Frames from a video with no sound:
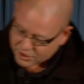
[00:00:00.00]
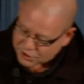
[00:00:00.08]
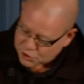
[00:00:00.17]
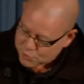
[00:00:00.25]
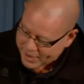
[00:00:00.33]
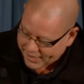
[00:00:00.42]

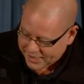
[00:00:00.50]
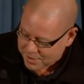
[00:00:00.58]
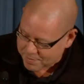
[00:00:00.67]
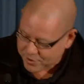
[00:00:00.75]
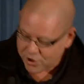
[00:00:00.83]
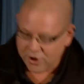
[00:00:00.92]
Lübeck
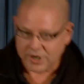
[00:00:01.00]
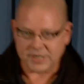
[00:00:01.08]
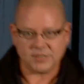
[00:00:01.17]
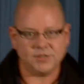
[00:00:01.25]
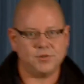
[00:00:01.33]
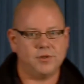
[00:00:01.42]
in bird
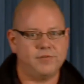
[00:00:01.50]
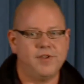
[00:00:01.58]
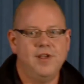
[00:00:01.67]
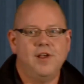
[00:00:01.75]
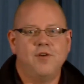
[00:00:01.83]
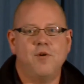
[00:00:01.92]
to sort of
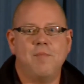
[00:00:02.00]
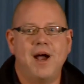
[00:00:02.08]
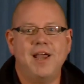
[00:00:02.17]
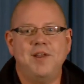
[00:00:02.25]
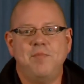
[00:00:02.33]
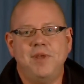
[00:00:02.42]

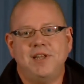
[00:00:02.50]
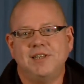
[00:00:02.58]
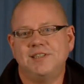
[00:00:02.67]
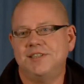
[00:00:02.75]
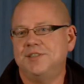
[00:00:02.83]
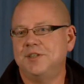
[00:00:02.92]
remind me
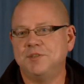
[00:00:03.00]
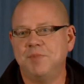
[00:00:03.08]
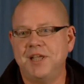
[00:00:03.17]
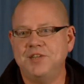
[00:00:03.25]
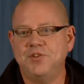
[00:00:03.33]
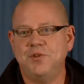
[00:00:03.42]
to
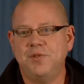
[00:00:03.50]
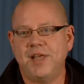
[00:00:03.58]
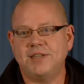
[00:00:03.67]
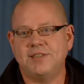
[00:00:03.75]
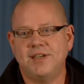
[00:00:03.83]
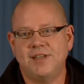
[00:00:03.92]
explain to you
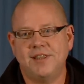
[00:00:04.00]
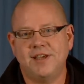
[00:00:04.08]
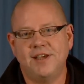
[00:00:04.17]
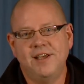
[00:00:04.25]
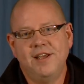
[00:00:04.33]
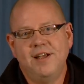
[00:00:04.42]
that the